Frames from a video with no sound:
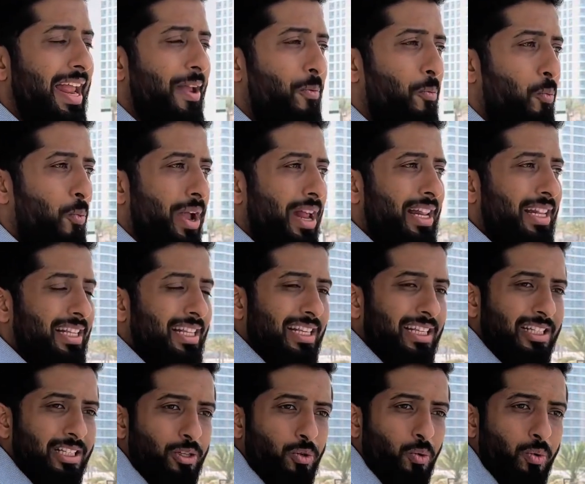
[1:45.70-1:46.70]
When
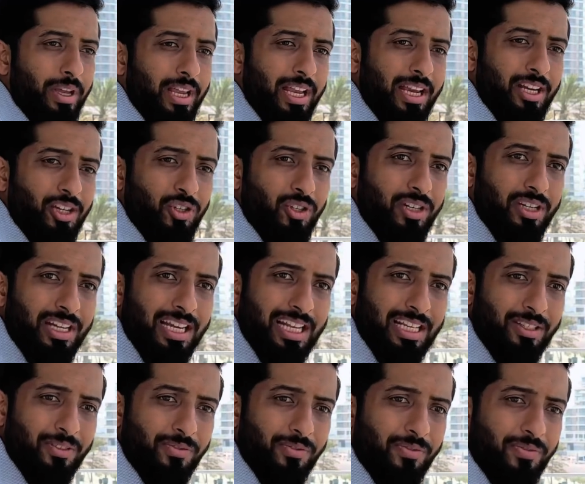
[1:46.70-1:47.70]
this location is
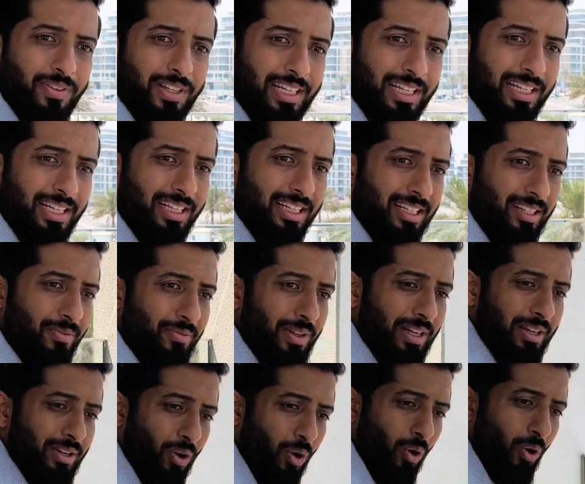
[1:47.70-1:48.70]
filled,
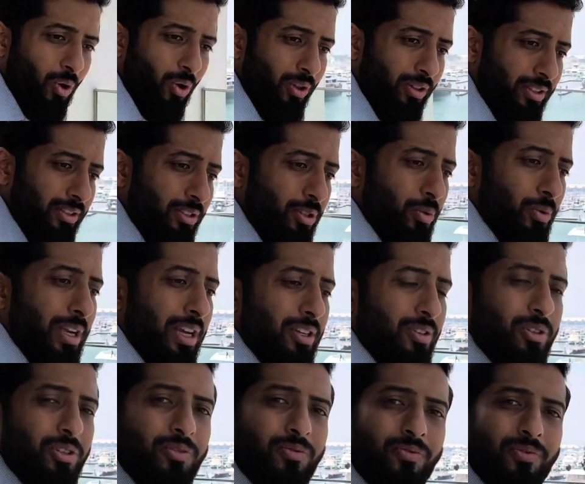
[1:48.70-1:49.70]
when all this location
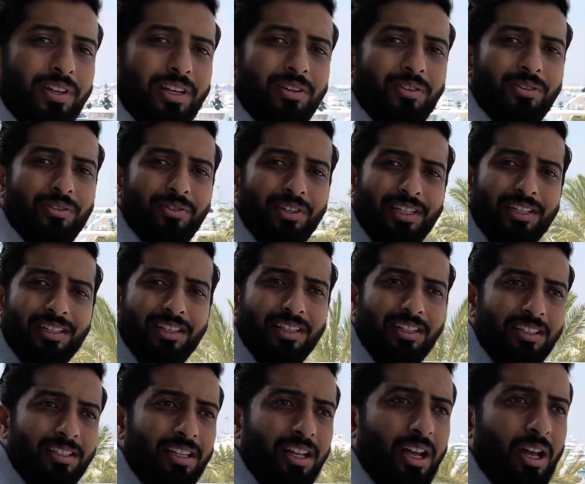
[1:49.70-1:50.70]
is filled with retail,
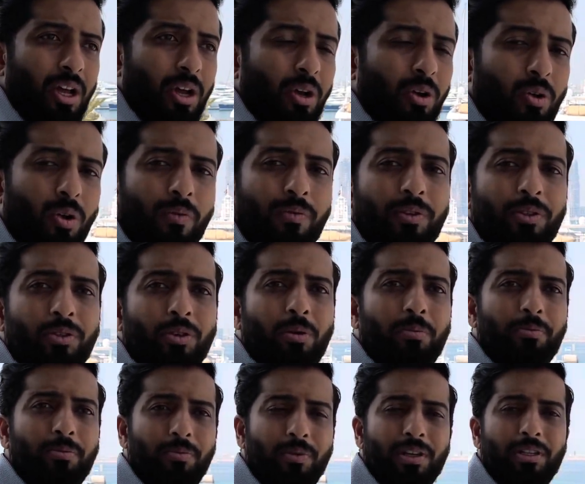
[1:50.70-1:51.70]
coffee shop,
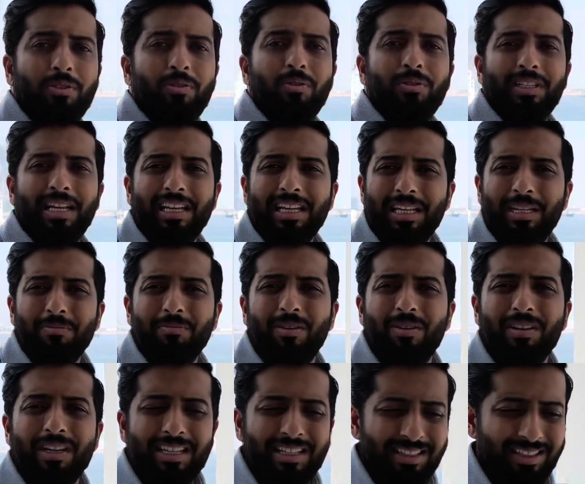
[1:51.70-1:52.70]
restaurants, and Emaar
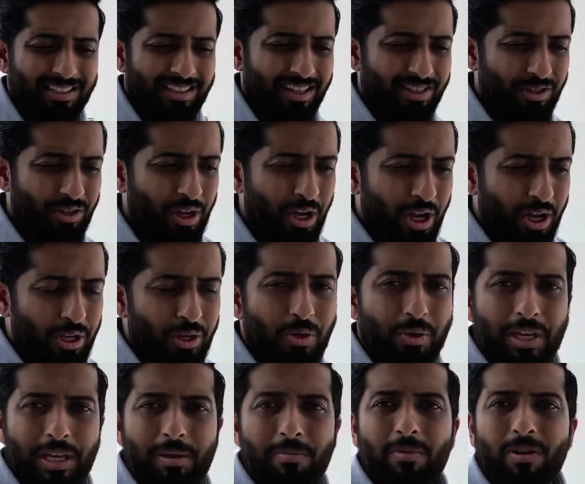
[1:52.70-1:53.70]
is such,
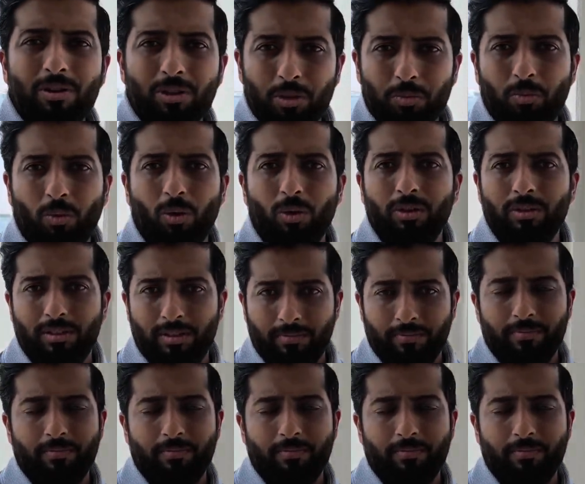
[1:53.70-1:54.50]
Emaar's malls,